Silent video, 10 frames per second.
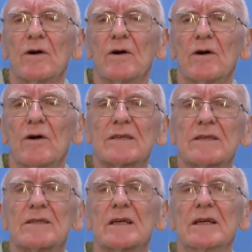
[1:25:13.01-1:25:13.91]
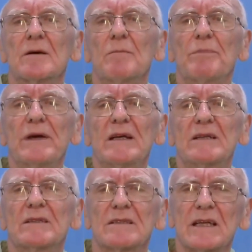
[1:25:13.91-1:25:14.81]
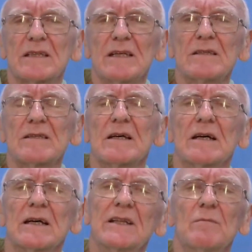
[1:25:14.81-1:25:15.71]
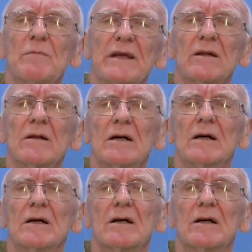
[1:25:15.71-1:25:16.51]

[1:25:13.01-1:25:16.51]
units in the big cities in the middle,